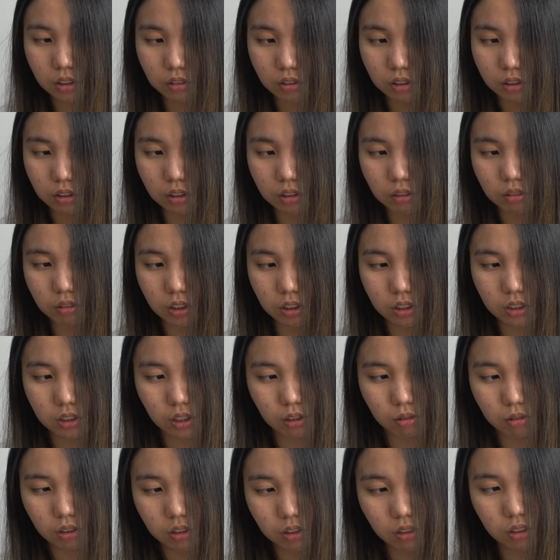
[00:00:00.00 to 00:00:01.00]
And then release
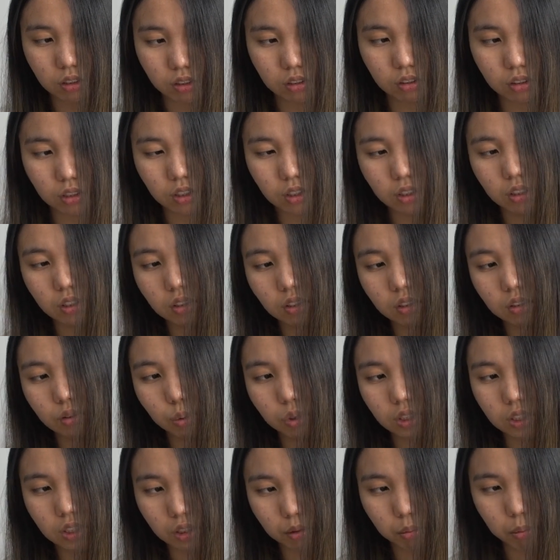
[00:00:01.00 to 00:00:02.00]
that one curl.
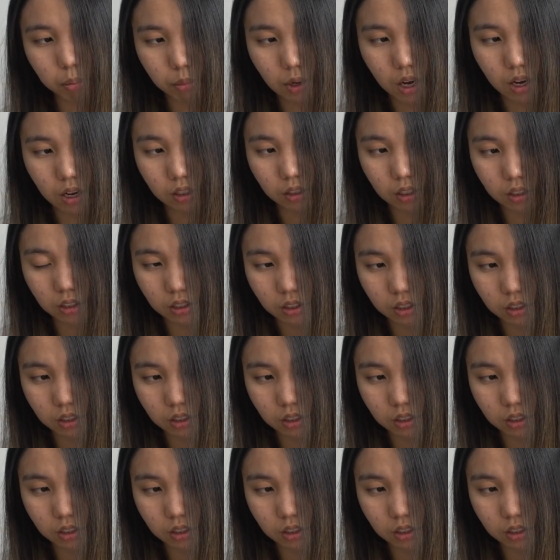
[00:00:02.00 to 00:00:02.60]
Twist it back.